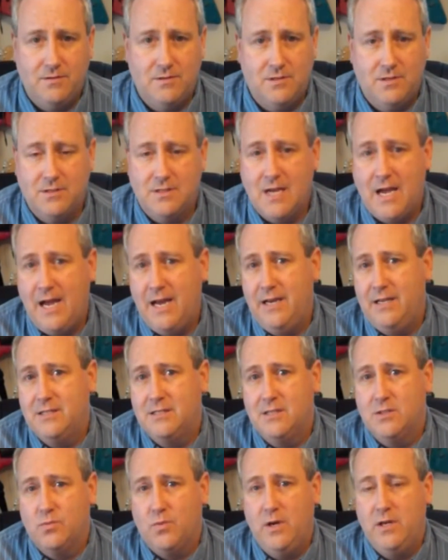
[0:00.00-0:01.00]
society
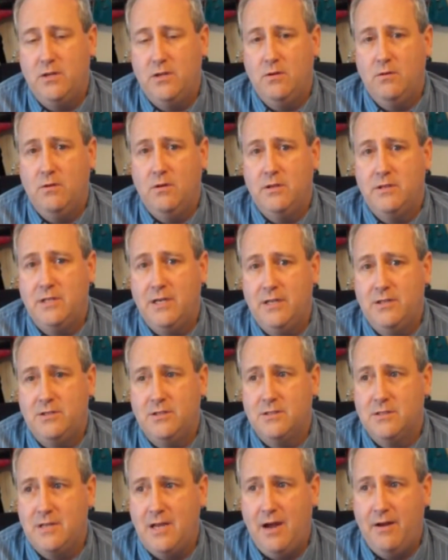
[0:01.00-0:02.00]
is just way too
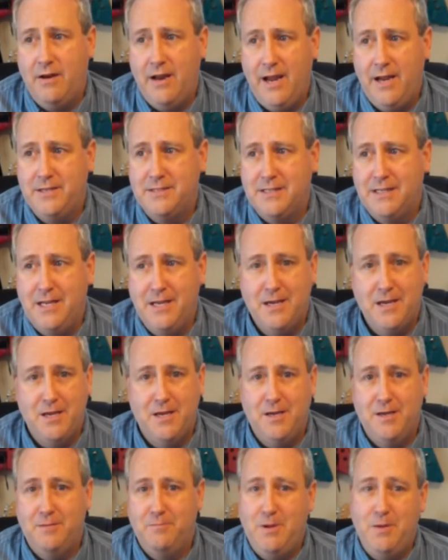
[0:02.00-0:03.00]
litigious nowadays, and
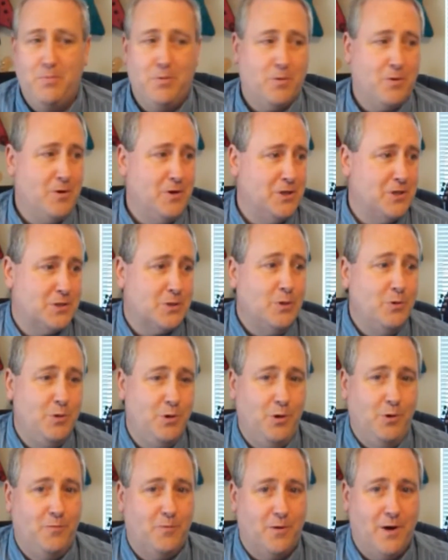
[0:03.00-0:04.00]
people are going to sue
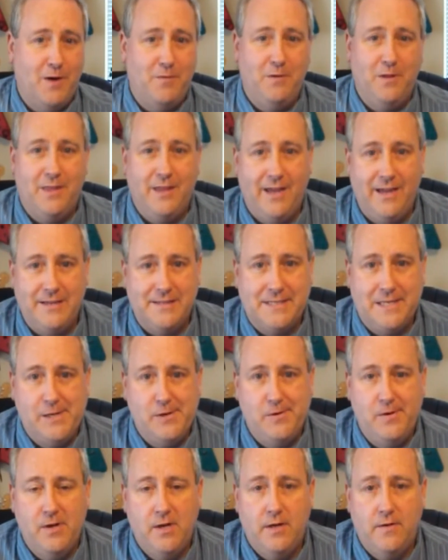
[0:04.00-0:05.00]
you for everything,
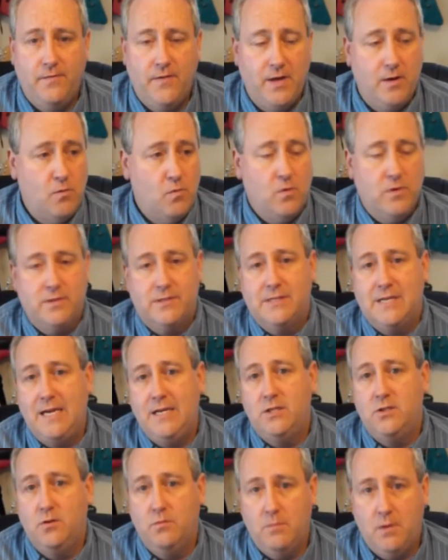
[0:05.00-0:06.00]
so they don't want to
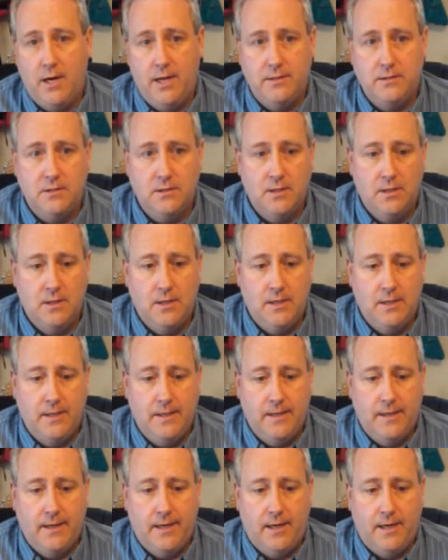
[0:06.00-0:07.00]
say too much.
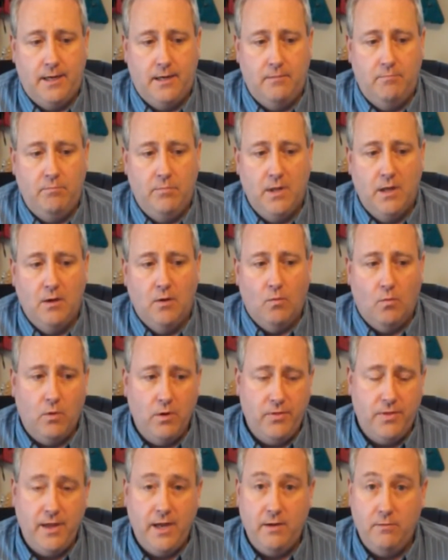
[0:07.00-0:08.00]
Um,
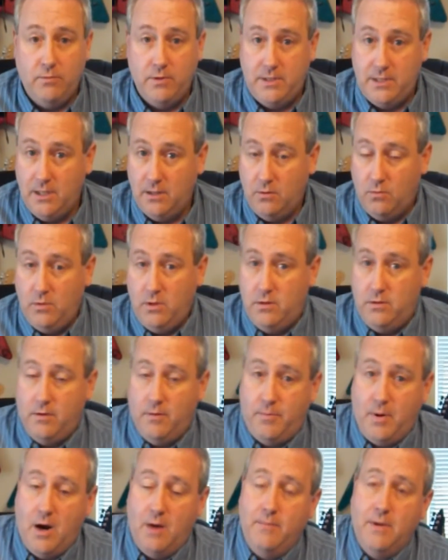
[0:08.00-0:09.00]
one thing with dealing with
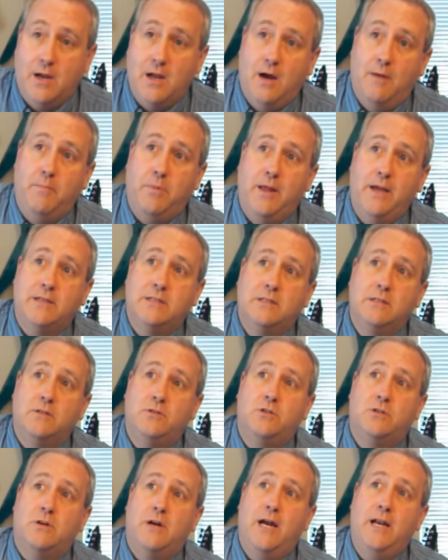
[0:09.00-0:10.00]
apartment complexes
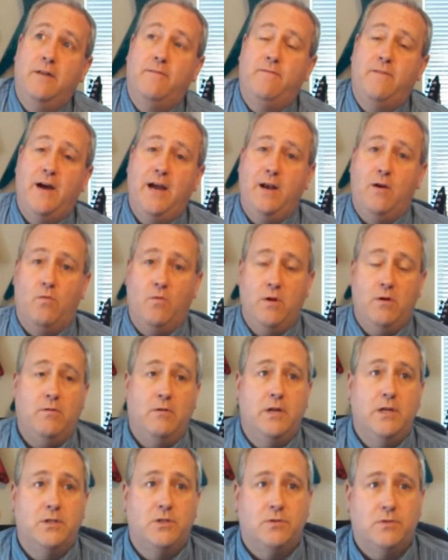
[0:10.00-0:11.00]
on trying to find a
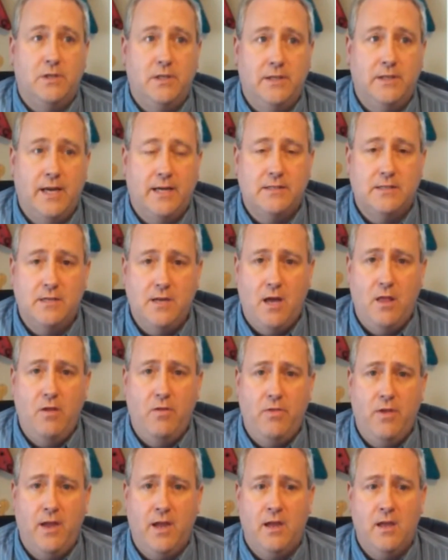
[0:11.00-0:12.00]
rental history, that's another
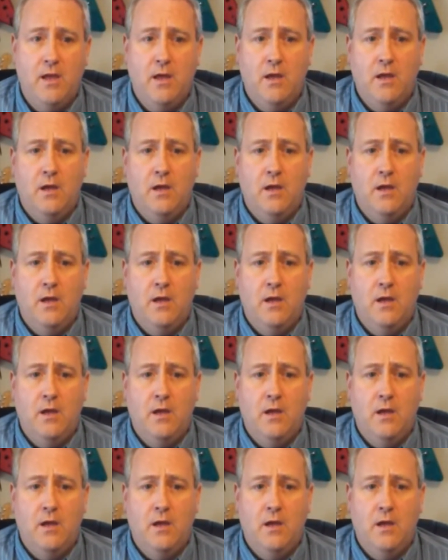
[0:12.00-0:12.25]
thing.